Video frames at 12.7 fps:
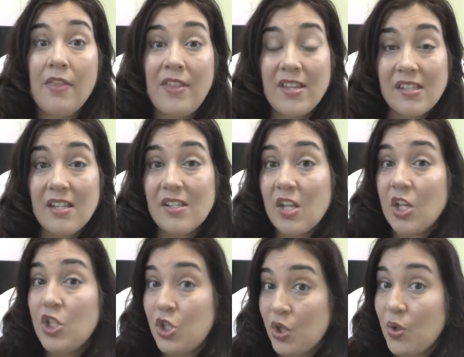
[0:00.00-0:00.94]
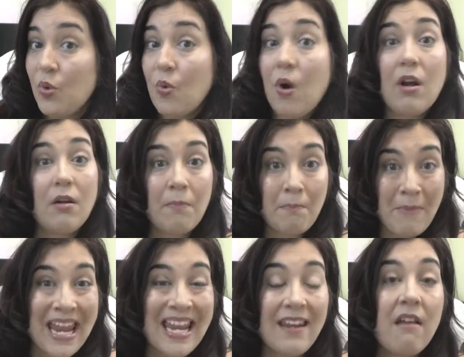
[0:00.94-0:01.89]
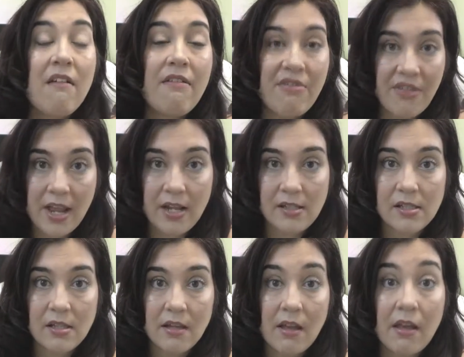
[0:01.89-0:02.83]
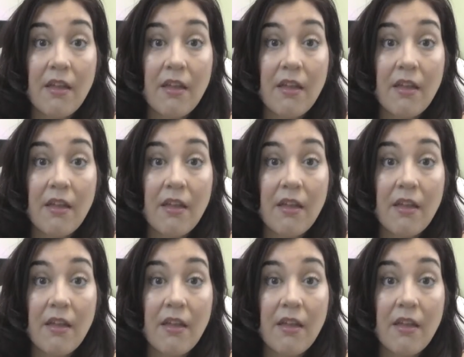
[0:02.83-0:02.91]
This does two main things.